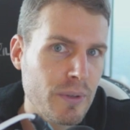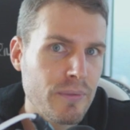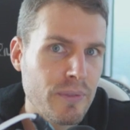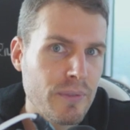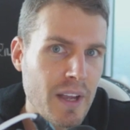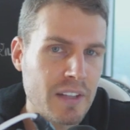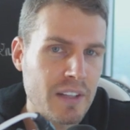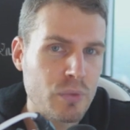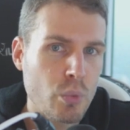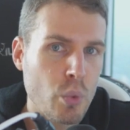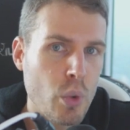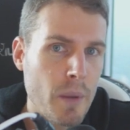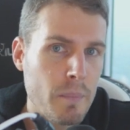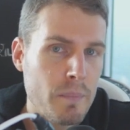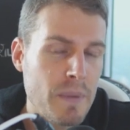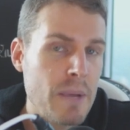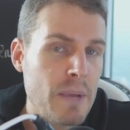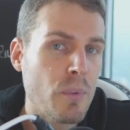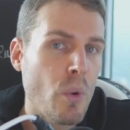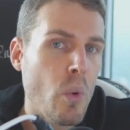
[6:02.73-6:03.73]
to reflect
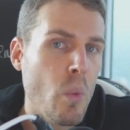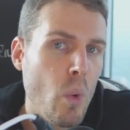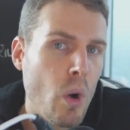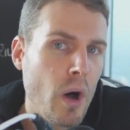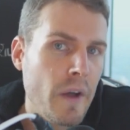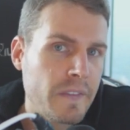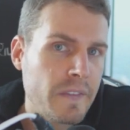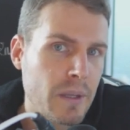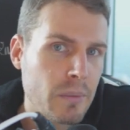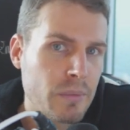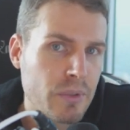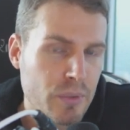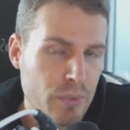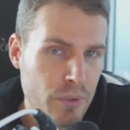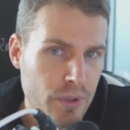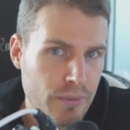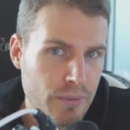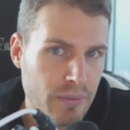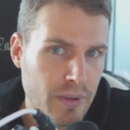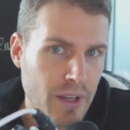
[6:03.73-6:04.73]
what people want them to
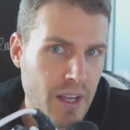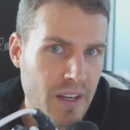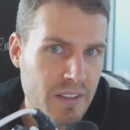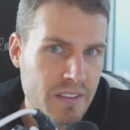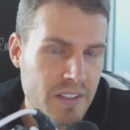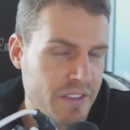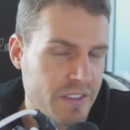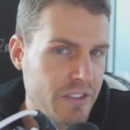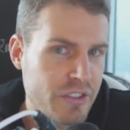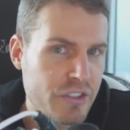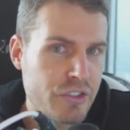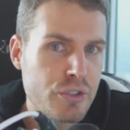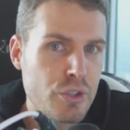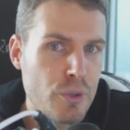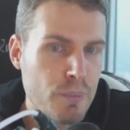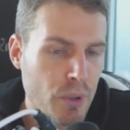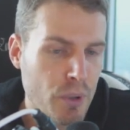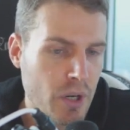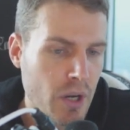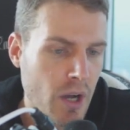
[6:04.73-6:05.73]
reflect. This is
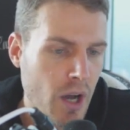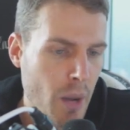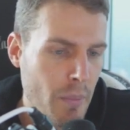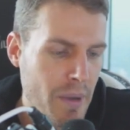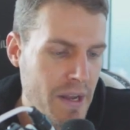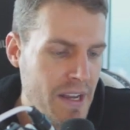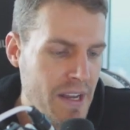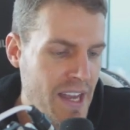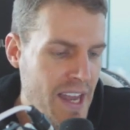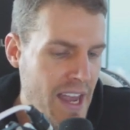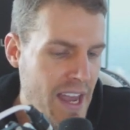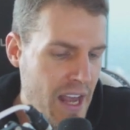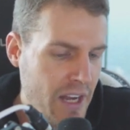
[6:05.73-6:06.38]
super common.